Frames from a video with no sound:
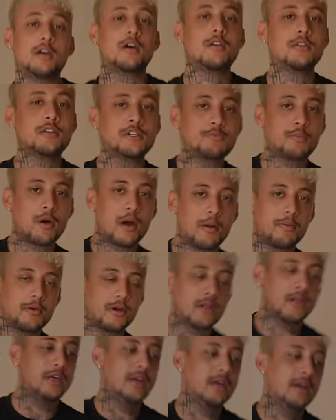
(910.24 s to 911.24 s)
on this
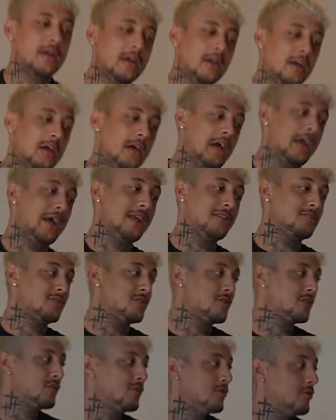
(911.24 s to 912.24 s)
property. And
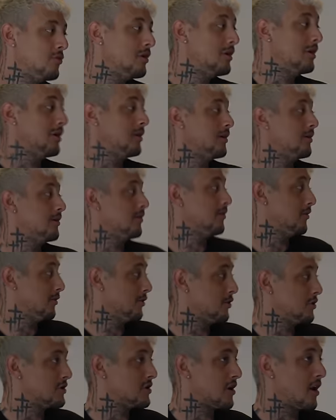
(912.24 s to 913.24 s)
two,
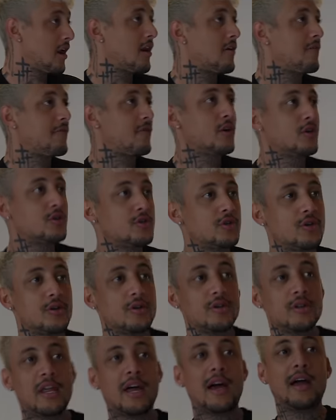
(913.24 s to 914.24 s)
there's a lot of furniture
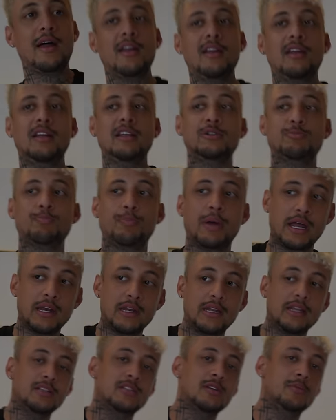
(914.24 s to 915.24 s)
that is
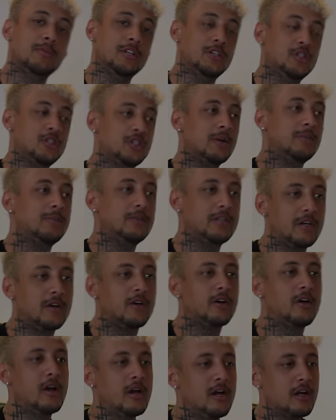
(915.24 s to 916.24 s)
pending to be shipped here,
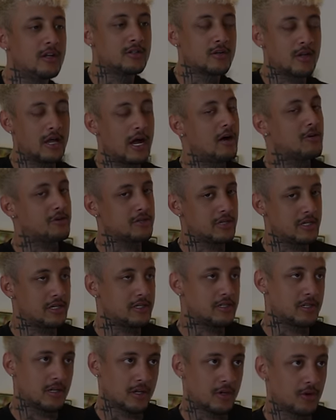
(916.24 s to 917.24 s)
so the house
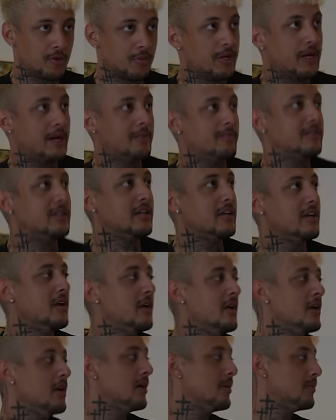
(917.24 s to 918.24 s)
is a little bit empty.
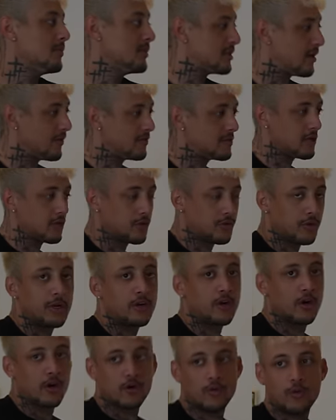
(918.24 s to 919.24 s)
There's obviously a three
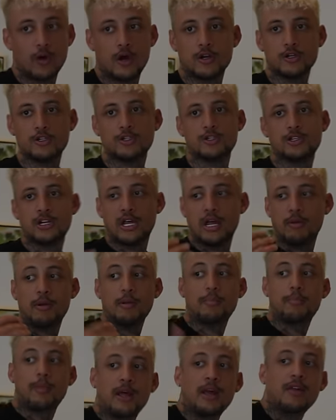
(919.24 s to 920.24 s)
car garage, and my
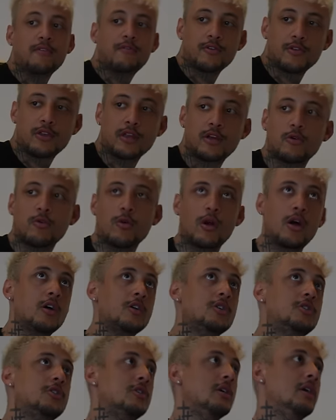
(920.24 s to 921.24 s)
plan for the
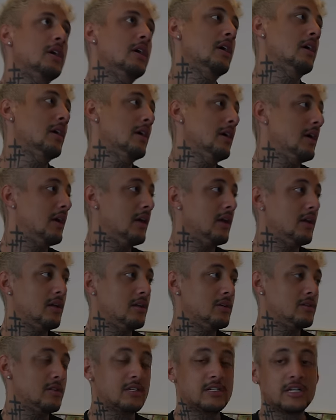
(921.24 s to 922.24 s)
garage
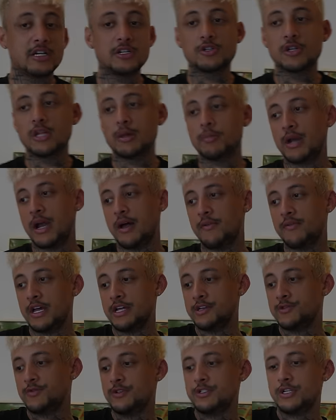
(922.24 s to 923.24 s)
is essentially I'm gonna have the
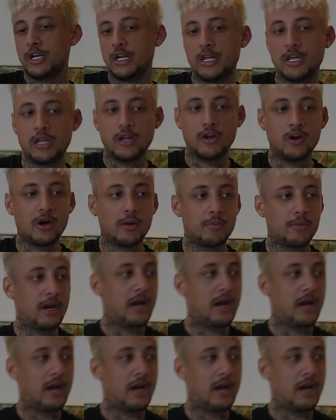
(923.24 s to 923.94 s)
SVJ here, I'm gonna